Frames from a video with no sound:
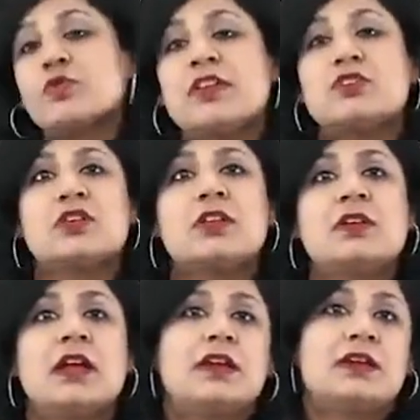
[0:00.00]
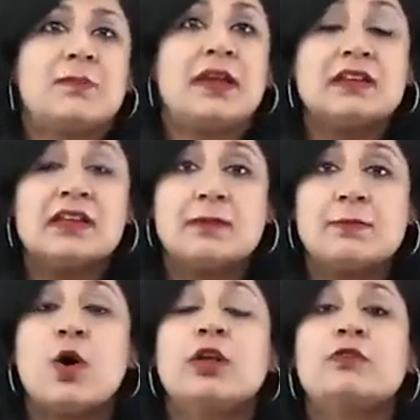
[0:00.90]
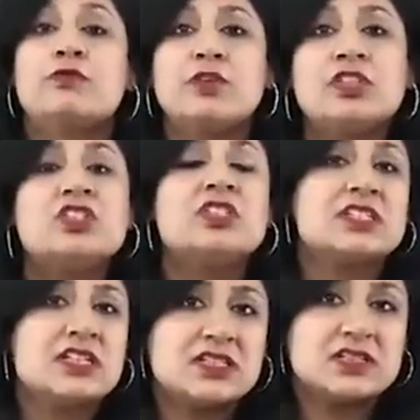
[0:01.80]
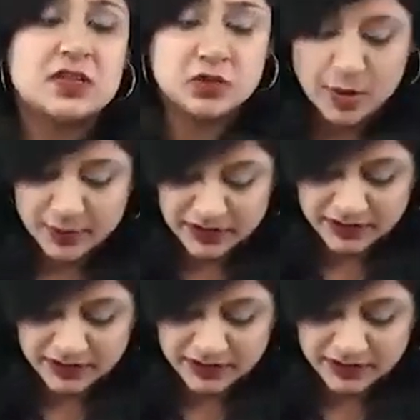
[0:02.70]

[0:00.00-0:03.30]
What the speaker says: to region depending upon which diseases are common